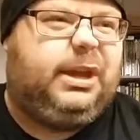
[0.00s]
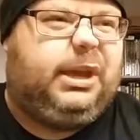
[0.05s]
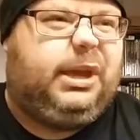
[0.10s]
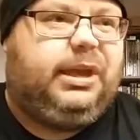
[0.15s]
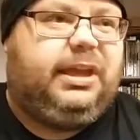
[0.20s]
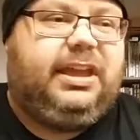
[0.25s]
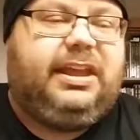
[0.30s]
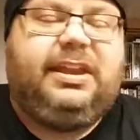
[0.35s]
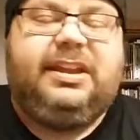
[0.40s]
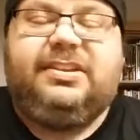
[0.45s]
He
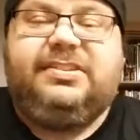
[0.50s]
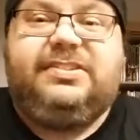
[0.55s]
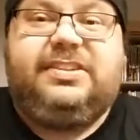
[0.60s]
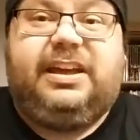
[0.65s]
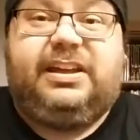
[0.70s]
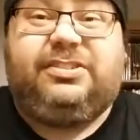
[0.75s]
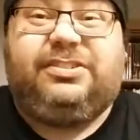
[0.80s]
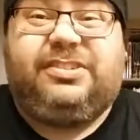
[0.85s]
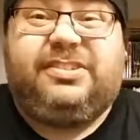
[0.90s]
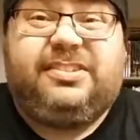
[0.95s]
does the
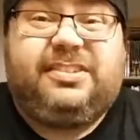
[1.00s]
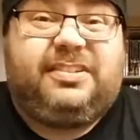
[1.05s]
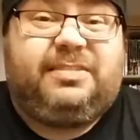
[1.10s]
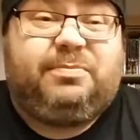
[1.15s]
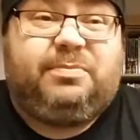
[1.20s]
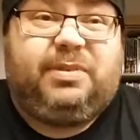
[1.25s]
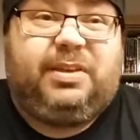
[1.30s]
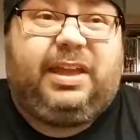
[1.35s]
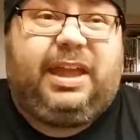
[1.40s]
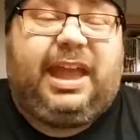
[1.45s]
exorcism,
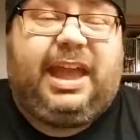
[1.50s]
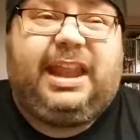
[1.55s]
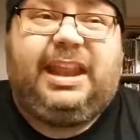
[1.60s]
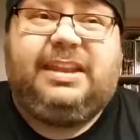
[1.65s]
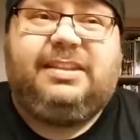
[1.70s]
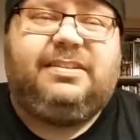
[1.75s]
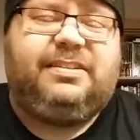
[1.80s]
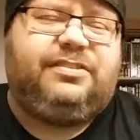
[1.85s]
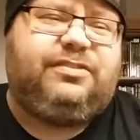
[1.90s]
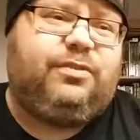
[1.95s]
and it
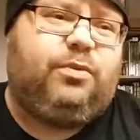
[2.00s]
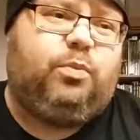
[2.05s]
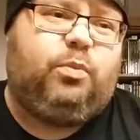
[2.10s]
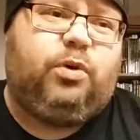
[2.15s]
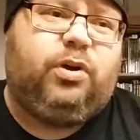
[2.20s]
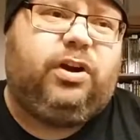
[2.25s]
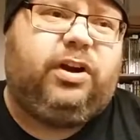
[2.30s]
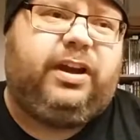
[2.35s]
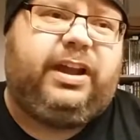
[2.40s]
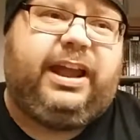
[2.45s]
doesn't
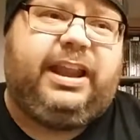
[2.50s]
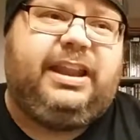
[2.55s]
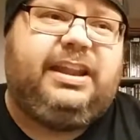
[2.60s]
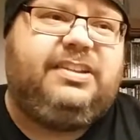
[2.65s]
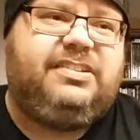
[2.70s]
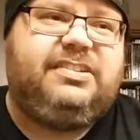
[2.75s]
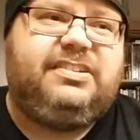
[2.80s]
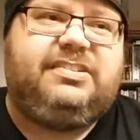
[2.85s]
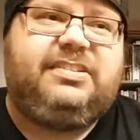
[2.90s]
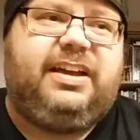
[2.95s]
work, and he's
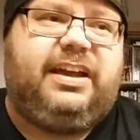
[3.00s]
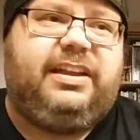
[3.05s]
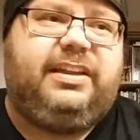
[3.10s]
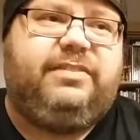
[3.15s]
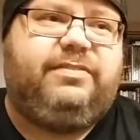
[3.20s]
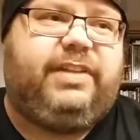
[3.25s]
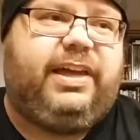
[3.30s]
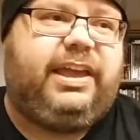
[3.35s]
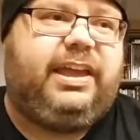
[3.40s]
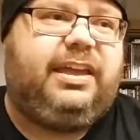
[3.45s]
just kind of
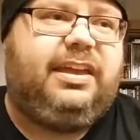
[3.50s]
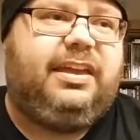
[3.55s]
like,